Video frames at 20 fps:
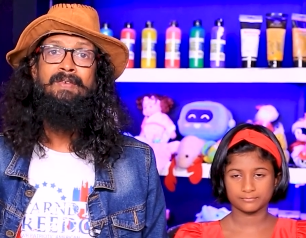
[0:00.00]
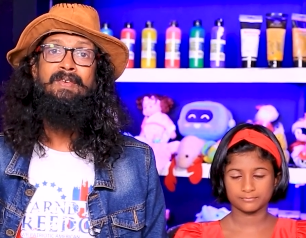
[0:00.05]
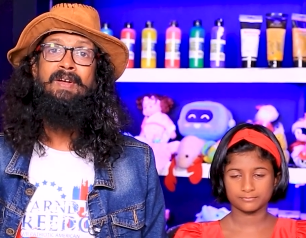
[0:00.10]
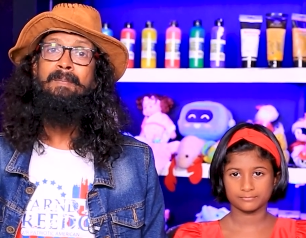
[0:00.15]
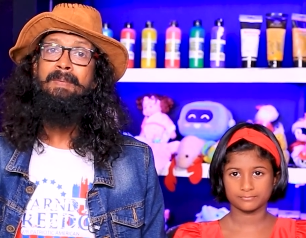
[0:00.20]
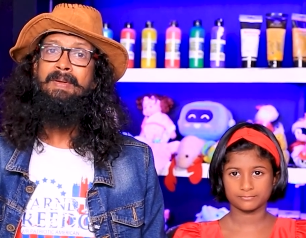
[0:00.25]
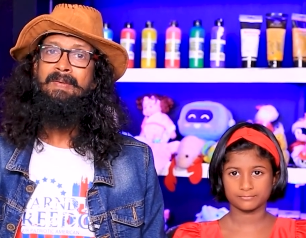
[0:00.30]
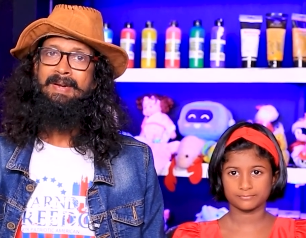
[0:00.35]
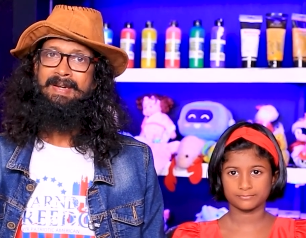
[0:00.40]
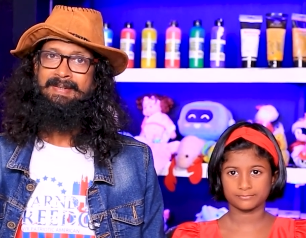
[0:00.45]

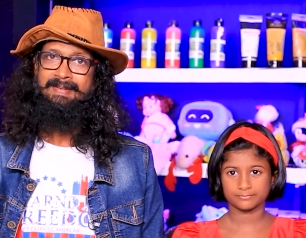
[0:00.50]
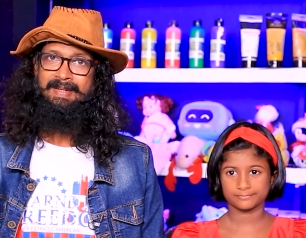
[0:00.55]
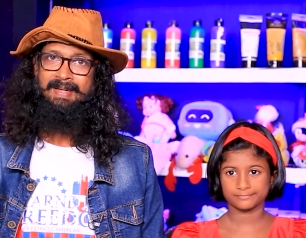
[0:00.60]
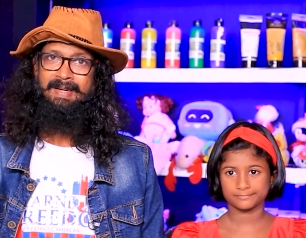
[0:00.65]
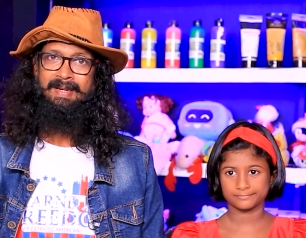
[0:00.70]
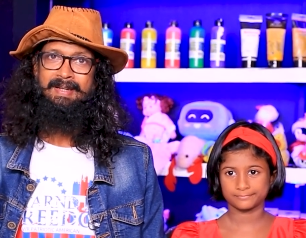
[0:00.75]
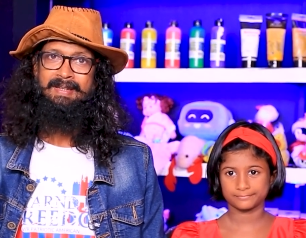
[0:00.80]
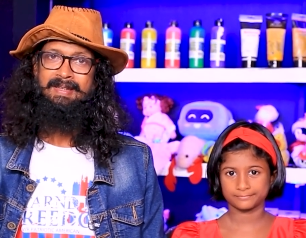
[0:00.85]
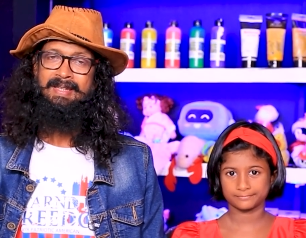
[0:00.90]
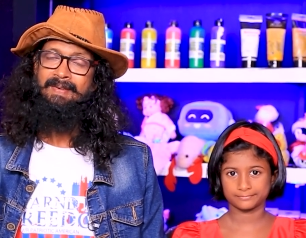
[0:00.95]
Speaker 1: We'll see
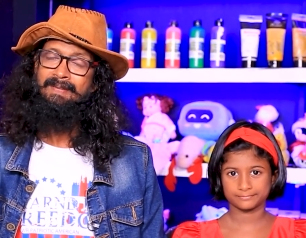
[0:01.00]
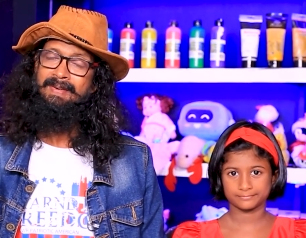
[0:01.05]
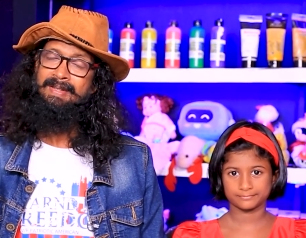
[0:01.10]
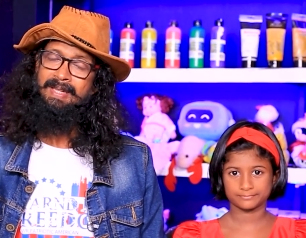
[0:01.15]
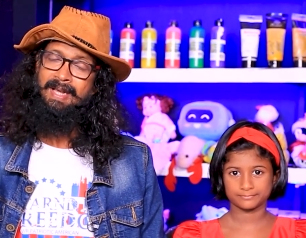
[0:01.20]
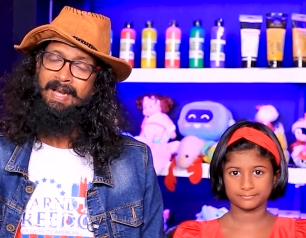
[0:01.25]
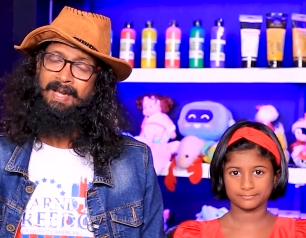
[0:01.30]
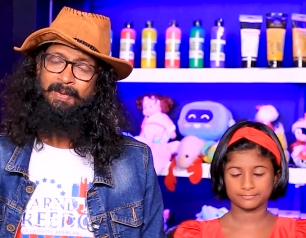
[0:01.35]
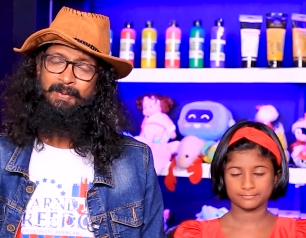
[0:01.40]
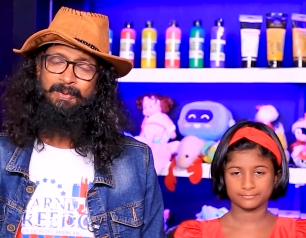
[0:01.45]
you with
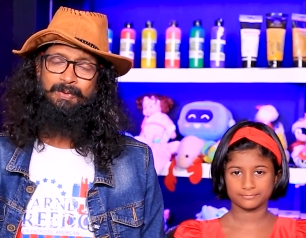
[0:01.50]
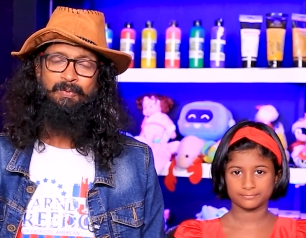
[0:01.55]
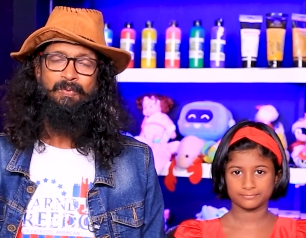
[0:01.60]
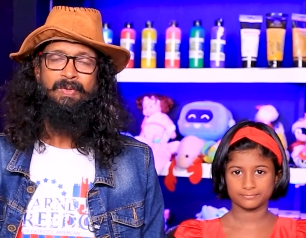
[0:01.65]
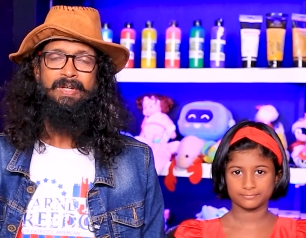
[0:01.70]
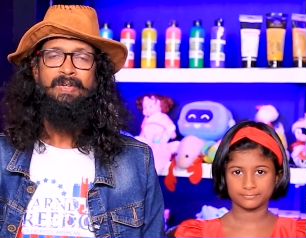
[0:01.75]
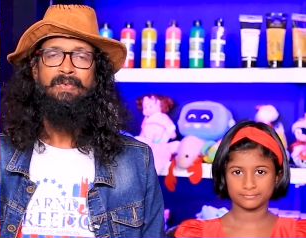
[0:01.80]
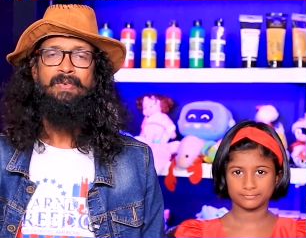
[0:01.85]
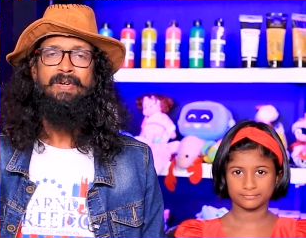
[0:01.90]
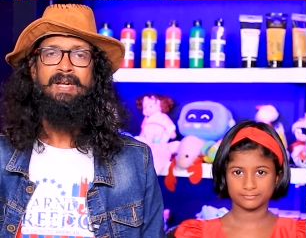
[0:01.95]
another
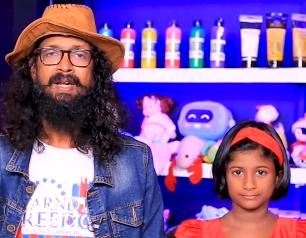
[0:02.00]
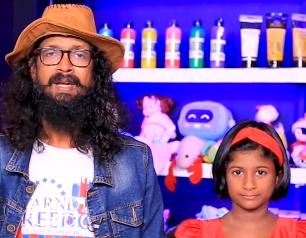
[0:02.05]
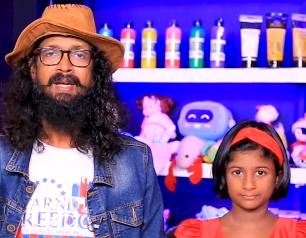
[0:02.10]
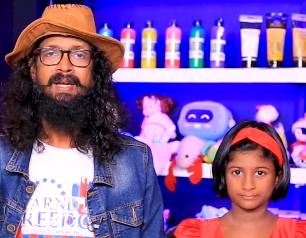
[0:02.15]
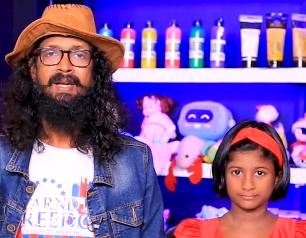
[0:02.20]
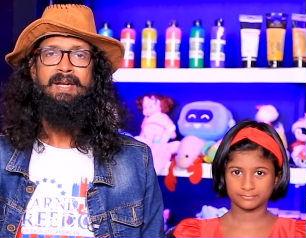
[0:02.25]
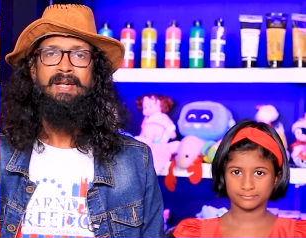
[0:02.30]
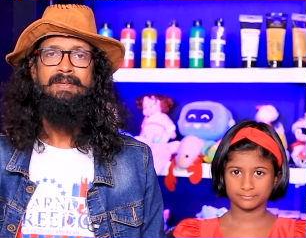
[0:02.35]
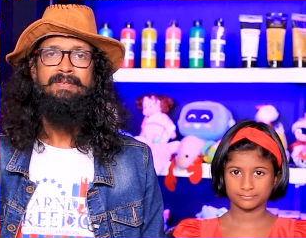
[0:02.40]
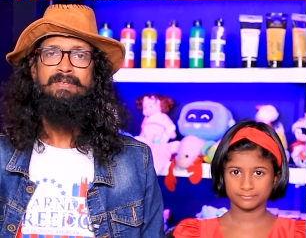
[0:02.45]
brand new
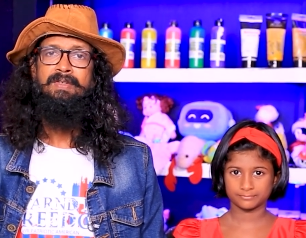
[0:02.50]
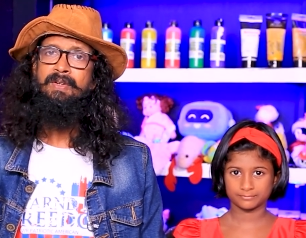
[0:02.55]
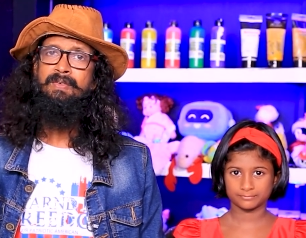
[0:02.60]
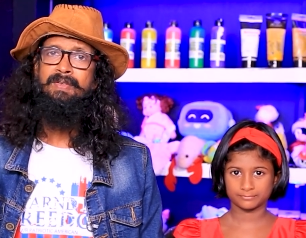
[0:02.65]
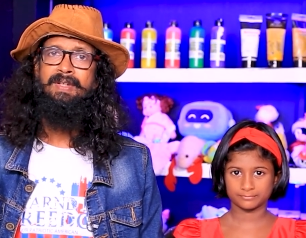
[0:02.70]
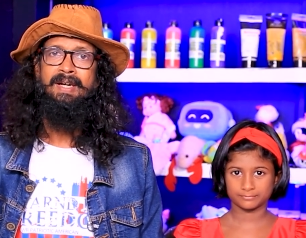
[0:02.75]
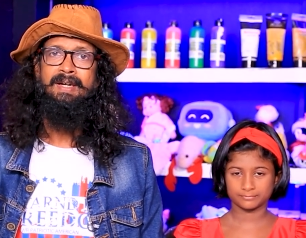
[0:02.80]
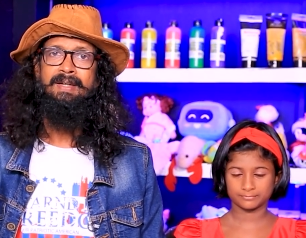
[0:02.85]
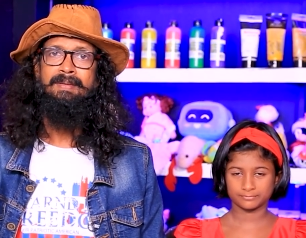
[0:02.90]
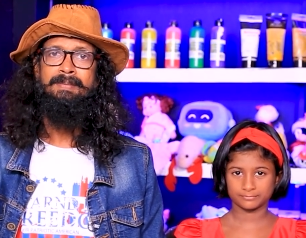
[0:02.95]
episode
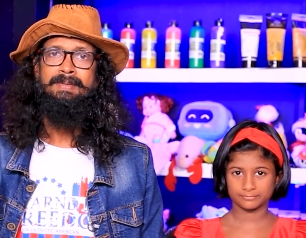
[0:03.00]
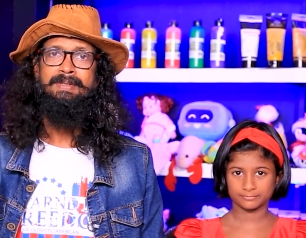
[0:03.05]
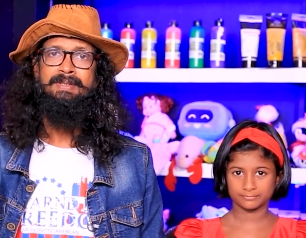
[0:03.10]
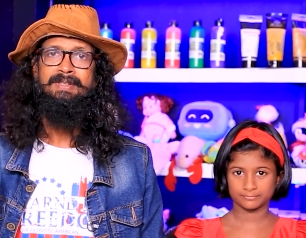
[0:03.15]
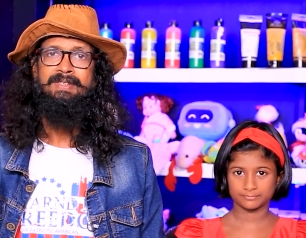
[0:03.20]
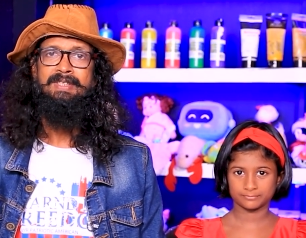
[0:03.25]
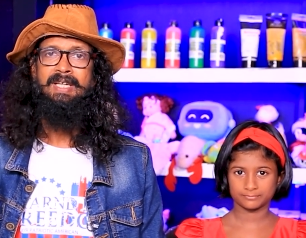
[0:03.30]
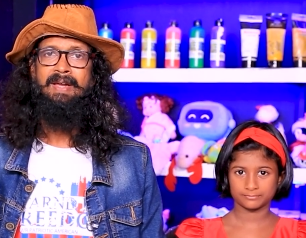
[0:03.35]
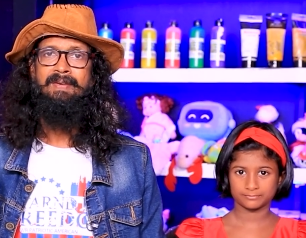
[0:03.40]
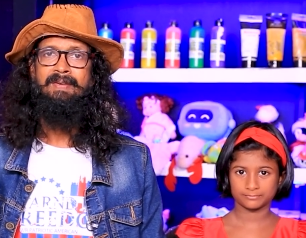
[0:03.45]
very,
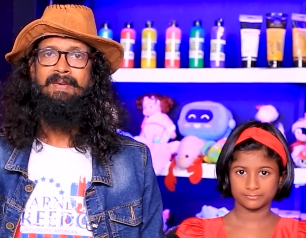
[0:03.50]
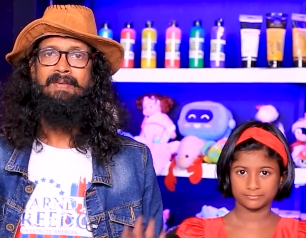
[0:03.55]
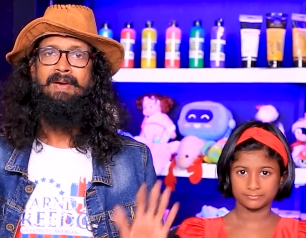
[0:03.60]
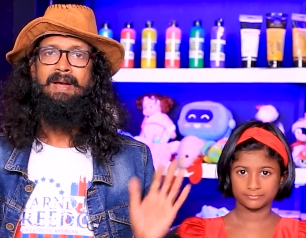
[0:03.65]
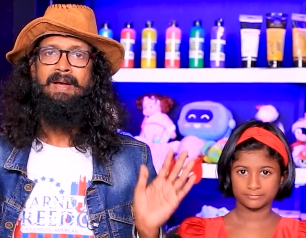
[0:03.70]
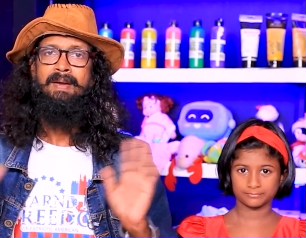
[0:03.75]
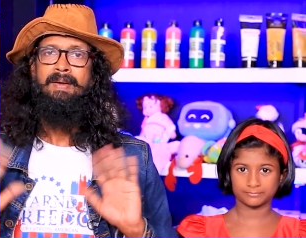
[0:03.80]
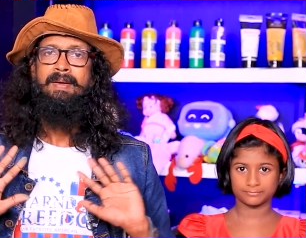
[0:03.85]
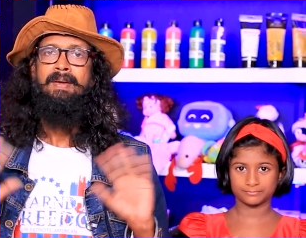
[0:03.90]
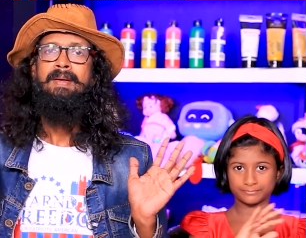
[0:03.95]
very
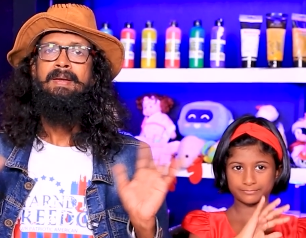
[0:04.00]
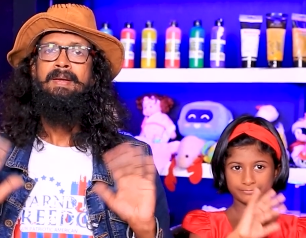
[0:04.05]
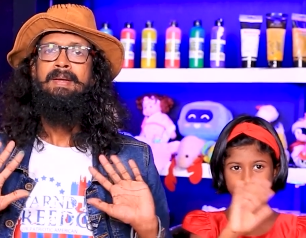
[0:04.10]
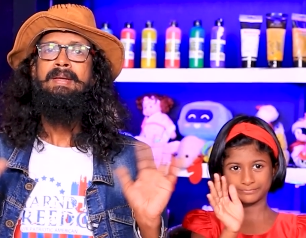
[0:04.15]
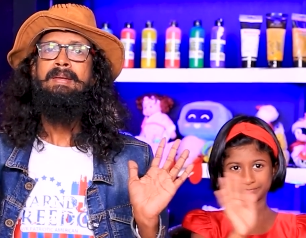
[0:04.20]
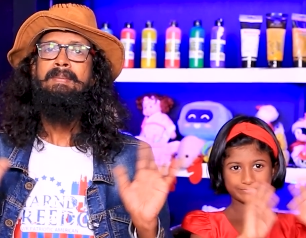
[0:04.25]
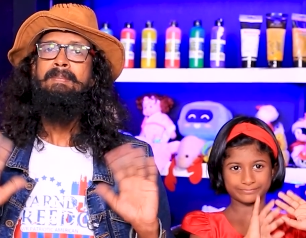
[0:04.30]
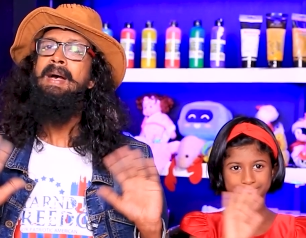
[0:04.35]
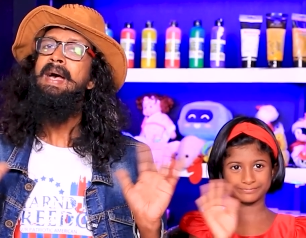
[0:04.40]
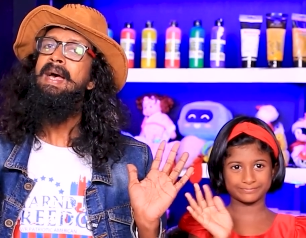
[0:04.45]
soon.
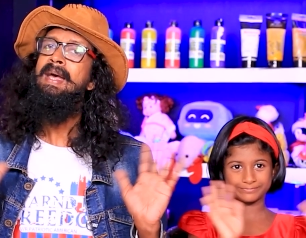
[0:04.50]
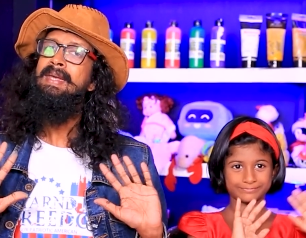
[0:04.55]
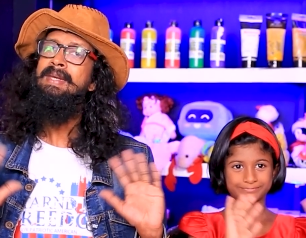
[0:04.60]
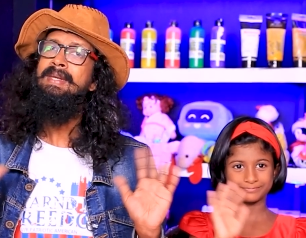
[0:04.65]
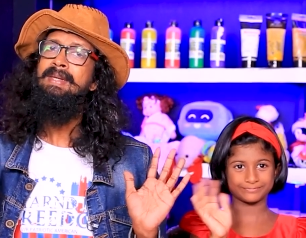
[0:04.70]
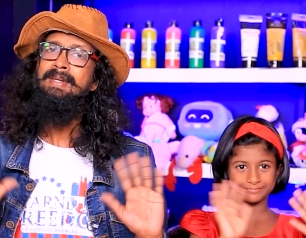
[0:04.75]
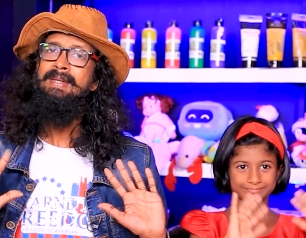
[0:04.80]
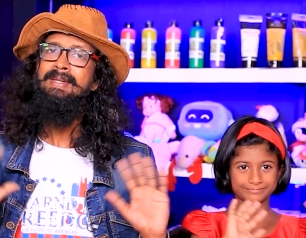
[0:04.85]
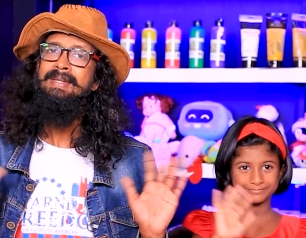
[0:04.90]
Bye!